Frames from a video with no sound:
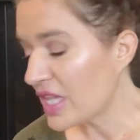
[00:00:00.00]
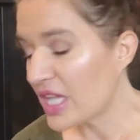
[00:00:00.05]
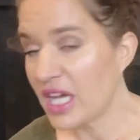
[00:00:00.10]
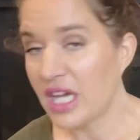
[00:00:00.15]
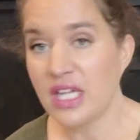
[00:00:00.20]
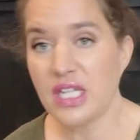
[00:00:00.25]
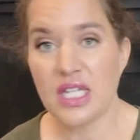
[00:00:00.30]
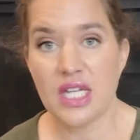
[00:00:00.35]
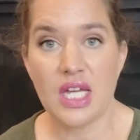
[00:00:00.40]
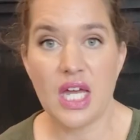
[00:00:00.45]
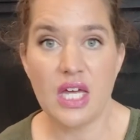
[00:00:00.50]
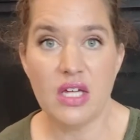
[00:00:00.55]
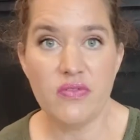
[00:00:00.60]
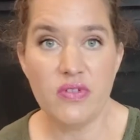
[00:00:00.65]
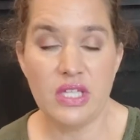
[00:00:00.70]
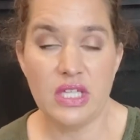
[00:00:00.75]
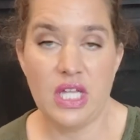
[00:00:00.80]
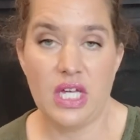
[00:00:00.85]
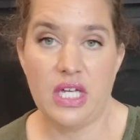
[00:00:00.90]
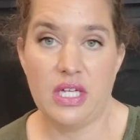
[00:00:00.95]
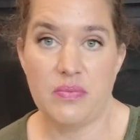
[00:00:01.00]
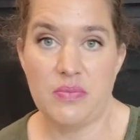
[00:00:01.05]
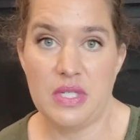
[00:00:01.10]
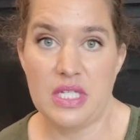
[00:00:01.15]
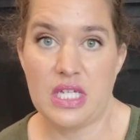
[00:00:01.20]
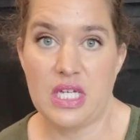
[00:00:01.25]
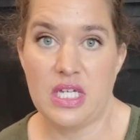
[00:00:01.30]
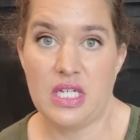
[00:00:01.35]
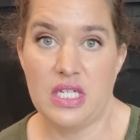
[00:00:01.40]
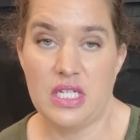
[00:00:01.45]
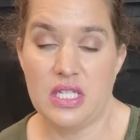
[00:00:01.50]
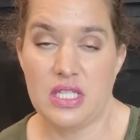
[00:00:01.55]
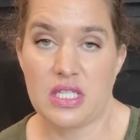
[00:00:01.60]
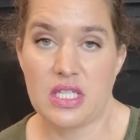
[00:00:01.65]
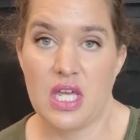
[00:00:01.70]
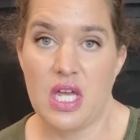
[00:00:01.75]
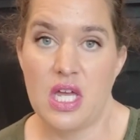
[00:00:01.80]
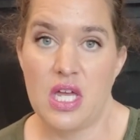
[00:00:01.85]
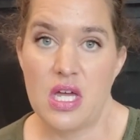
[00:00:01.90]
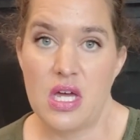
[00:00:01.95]
And I have a lot because
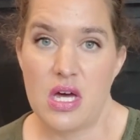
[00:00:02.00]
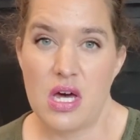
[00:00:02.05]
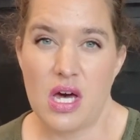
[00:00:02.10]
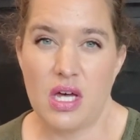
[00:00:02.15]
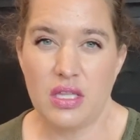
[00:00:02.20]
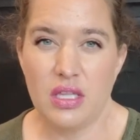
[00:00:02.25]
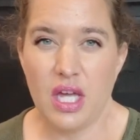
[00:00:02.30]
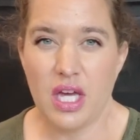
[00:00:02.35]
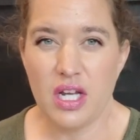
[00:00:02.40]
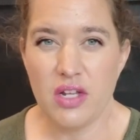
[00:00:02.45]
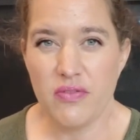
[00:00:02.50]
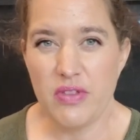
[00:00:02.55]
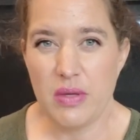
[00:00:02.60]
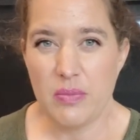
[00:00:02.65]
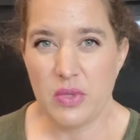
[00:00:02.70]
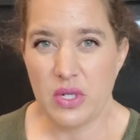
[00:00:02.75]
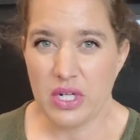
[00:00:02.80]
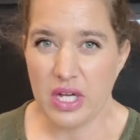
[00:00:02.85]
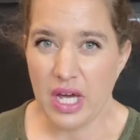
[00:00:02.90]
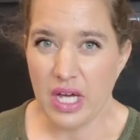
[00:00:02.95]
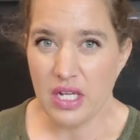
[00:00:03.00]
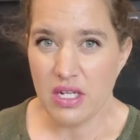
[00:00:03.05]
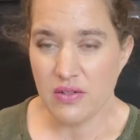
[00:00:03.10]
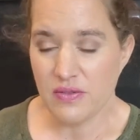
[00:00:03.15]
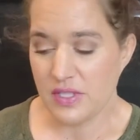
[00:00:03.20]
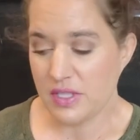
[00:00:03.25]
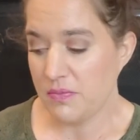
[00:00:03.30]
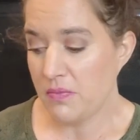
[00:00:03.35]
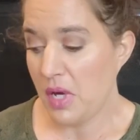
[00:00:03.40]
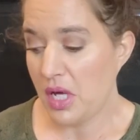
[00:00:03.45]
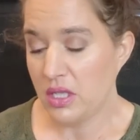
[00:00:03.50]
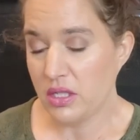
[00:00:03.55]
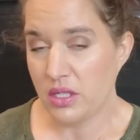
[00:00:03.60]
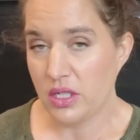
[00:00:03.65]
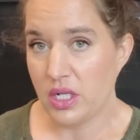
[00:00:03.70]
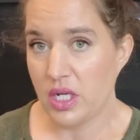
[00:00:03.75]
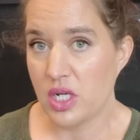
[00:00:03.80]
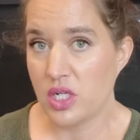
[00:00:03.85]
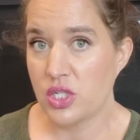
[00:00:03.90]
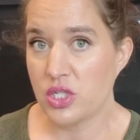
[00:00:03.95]
a lot of them are kind of
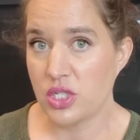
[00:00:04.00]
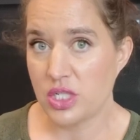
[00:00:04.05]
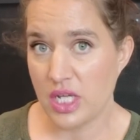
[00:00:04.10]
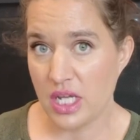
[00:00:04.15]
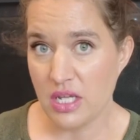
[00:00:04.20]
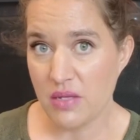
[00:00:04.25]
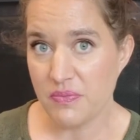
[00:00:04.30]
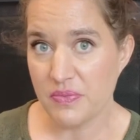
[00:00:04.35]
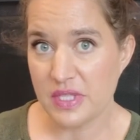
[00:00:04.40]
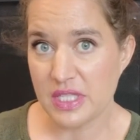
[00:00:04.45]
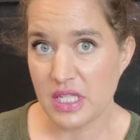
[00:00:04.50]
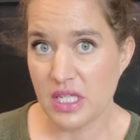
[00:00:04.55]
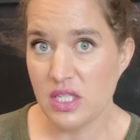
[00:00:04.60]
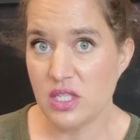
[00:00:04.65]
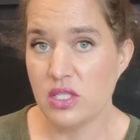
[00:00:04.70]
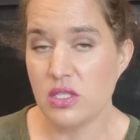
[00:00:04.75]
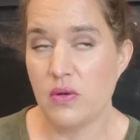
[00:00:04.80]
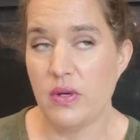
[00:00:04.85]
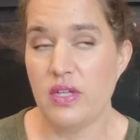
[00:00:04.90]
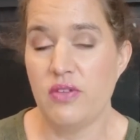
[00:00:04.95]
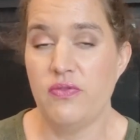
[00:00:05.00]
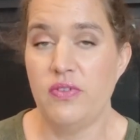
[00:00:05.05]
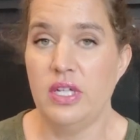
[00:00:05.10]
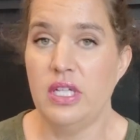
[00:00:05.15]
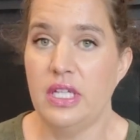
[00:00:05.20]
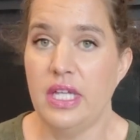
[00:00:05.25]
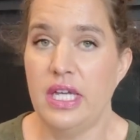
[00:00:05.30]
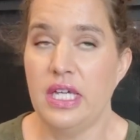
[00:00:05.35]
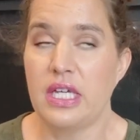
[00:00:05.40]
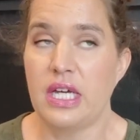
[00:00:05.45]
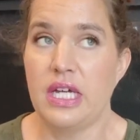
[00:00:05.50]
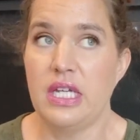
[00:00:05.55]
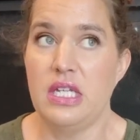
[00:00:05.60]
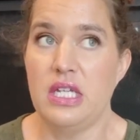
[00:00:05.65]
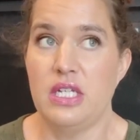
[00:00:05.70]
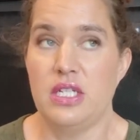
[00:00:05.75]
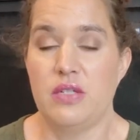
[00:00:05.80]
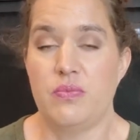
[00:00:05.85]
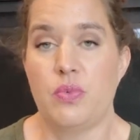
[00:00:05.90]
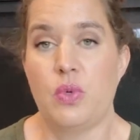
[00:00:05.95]
smaller shapes. And so I feel like I
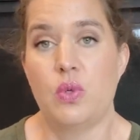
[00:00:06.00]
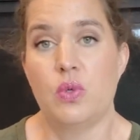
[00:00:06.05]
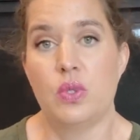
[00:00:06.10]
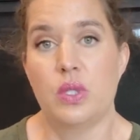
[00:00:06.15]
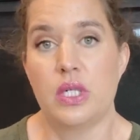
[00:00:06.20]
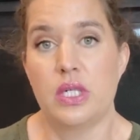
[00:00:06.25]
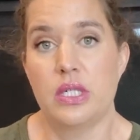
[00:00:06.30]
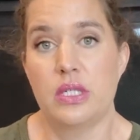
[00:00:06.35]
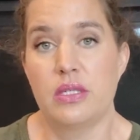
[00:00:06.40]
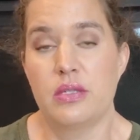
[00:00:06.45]
need to pull